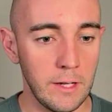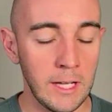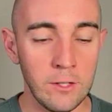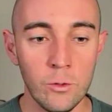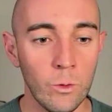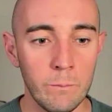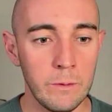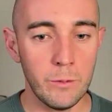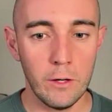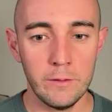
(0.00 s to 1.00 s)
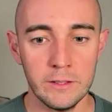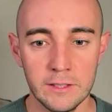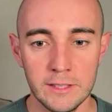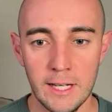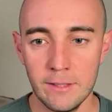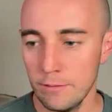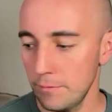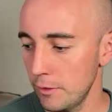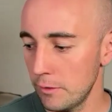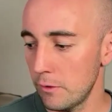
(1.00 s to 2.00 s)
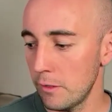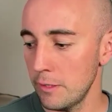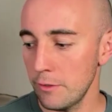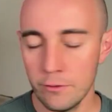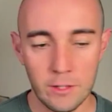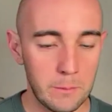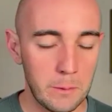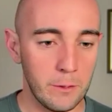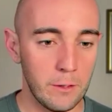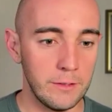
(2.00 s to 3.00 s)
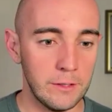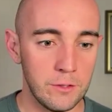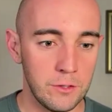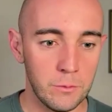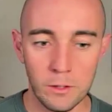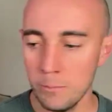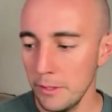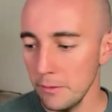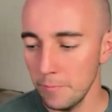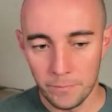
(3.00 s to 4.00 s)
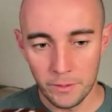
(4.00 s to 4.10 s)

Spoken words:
And you won't be perfect at that. Don't worry. Don't try to be perfect because you won't be.